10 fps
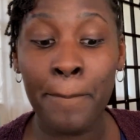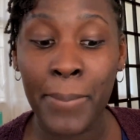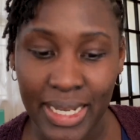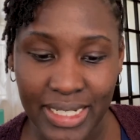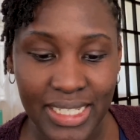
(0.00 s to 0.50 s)

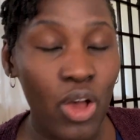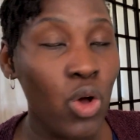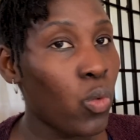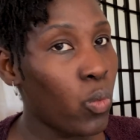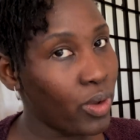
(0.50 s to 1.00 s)
But
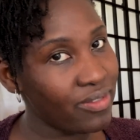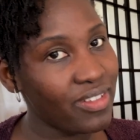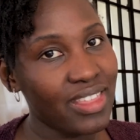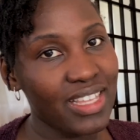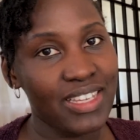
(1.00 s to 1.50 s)
one of
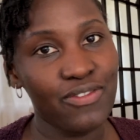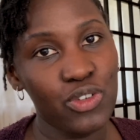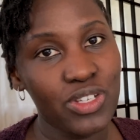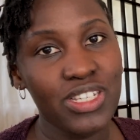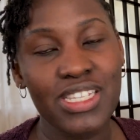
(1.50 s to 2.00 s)
the things I've
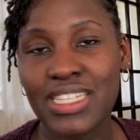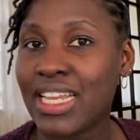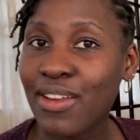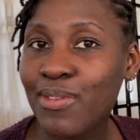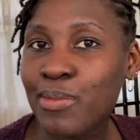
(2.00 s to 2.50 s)
noticed is
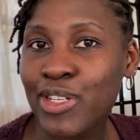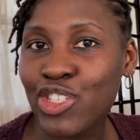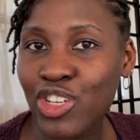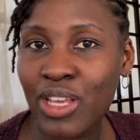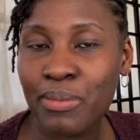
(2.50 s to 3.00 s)
that everybody's
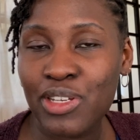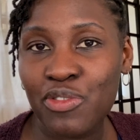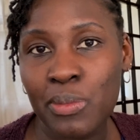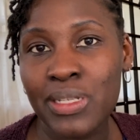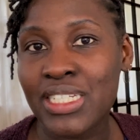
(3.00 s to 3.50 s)
talking about it
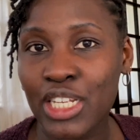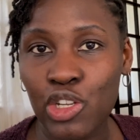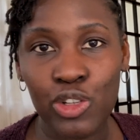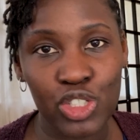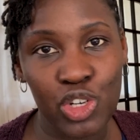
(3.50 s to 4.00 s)
from a
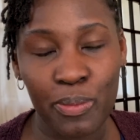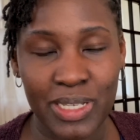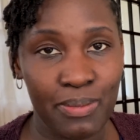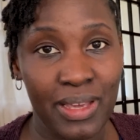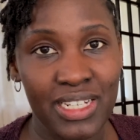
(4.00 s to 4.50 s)
technological
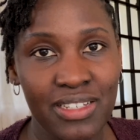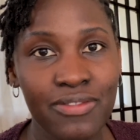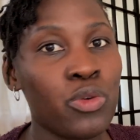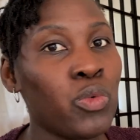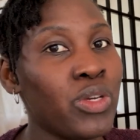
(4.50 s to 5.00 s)

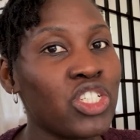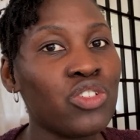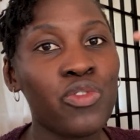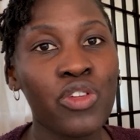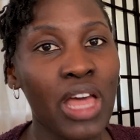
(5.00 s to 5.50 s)
perspective, which
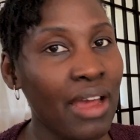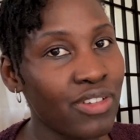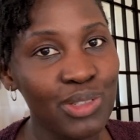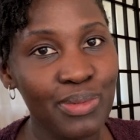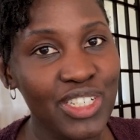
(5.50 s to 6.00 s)
for the
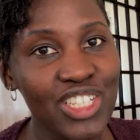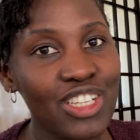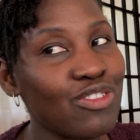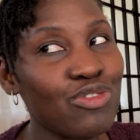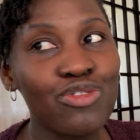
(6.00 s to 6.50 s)
average
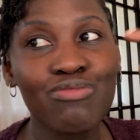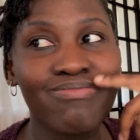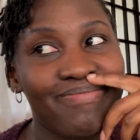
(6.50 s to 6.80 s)
person